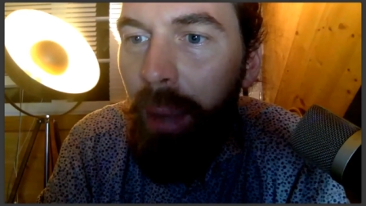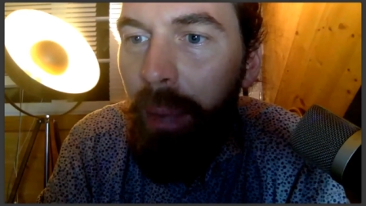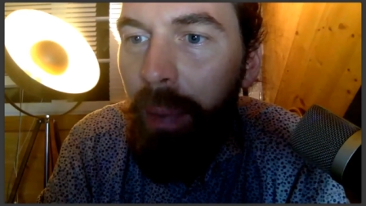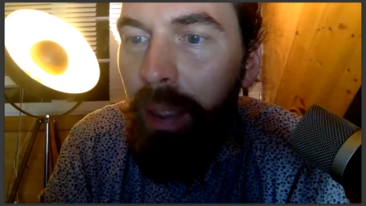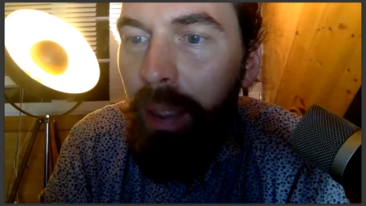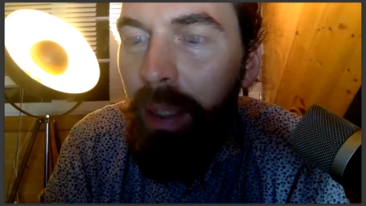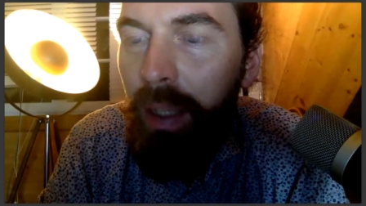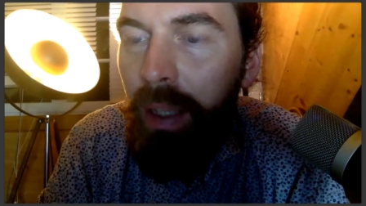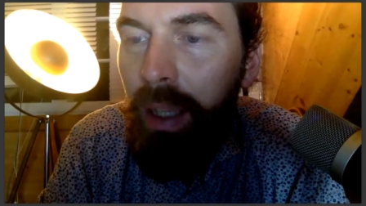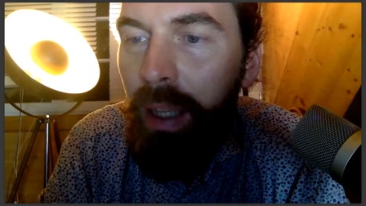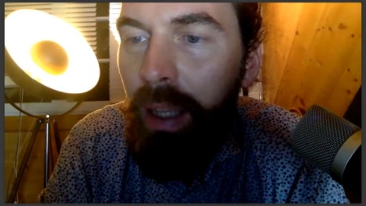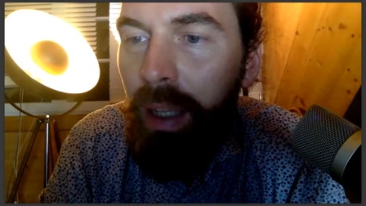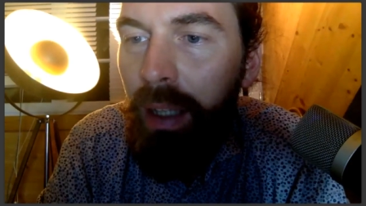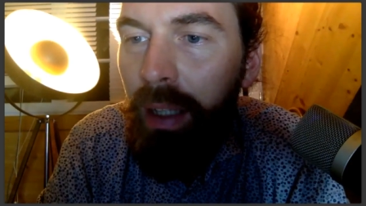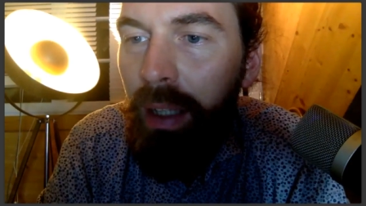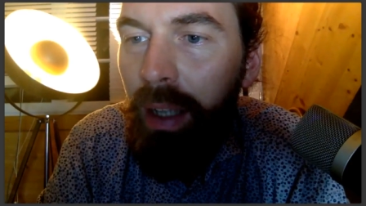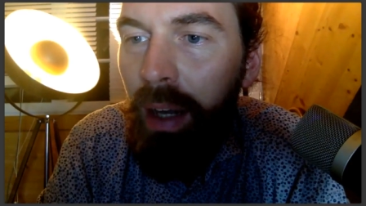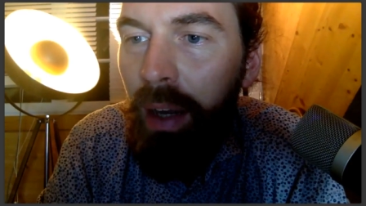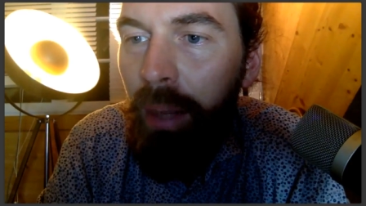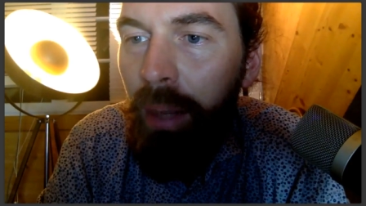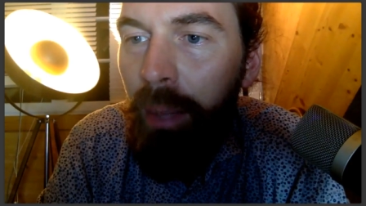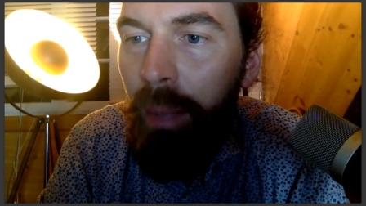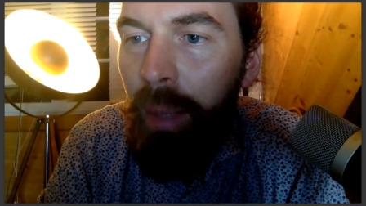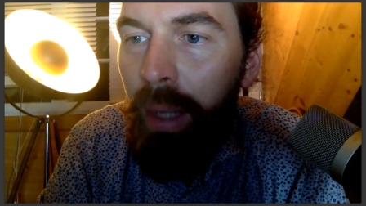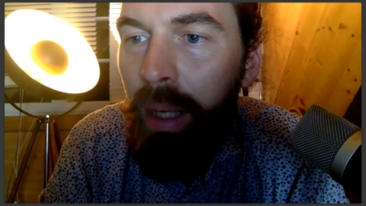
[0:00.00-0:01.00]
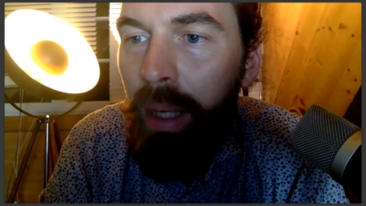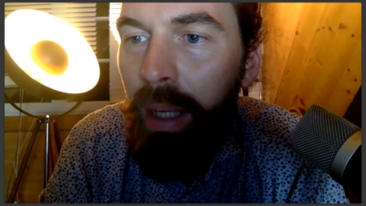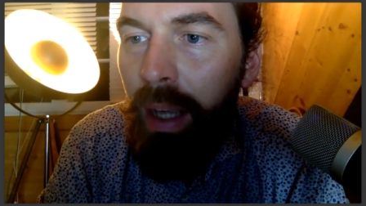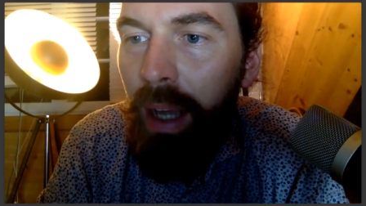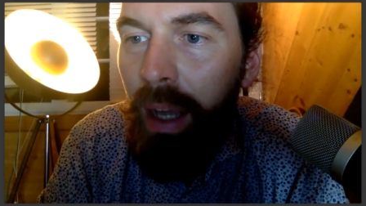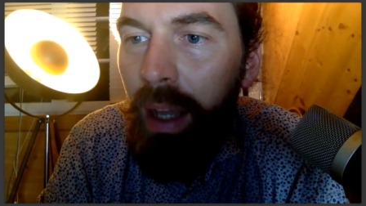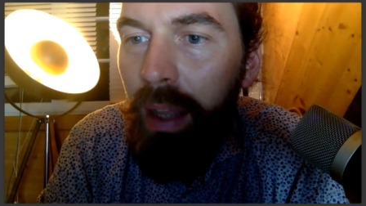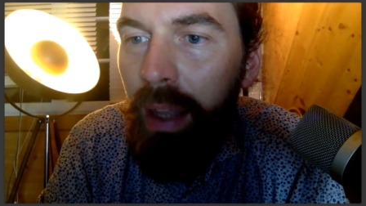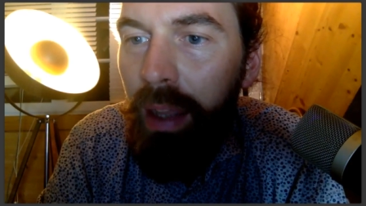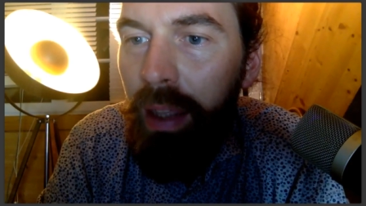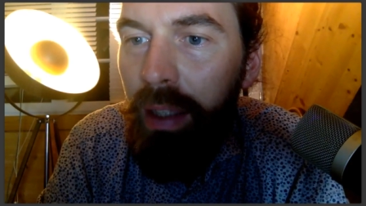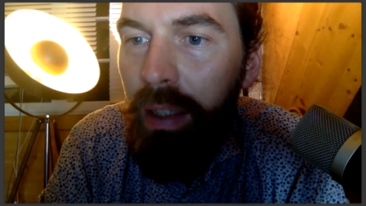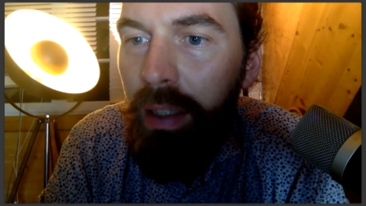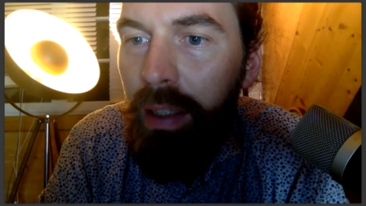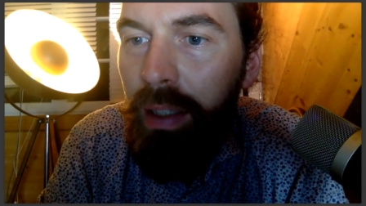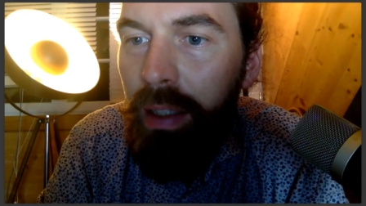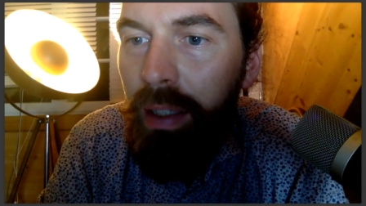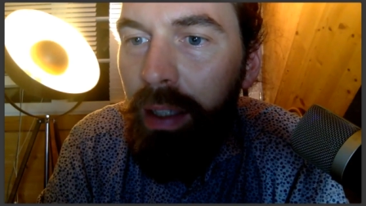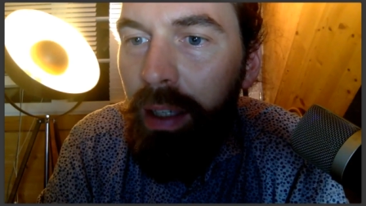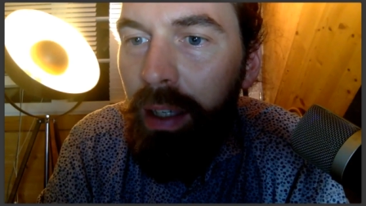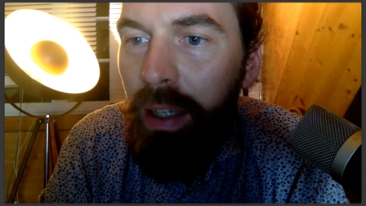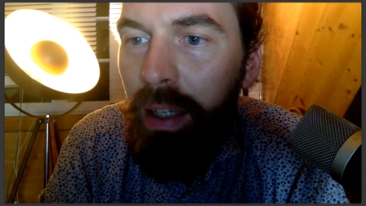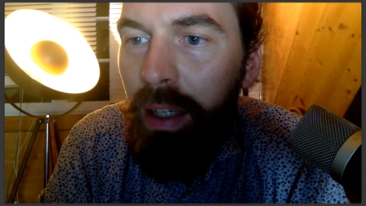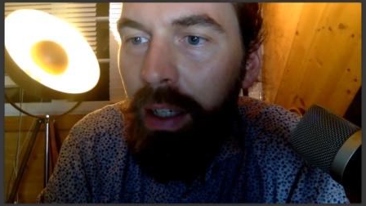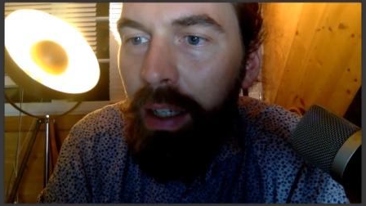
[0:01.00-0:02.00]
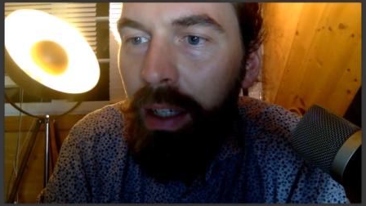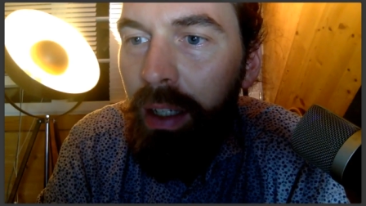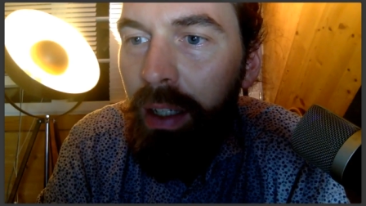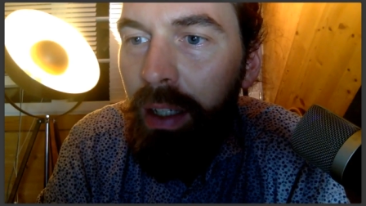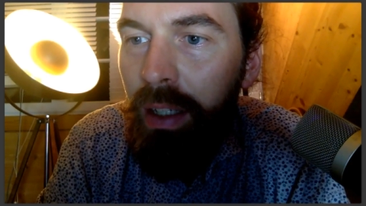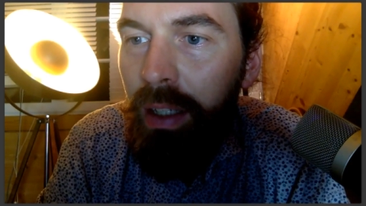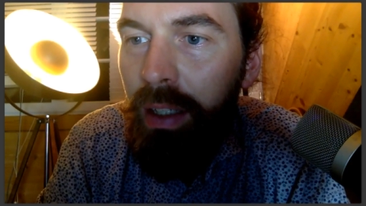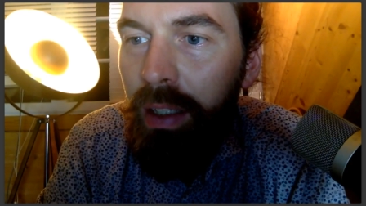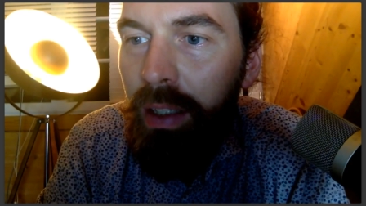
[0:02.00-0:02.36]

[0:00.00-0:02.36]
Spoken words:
I'm happy that there are many others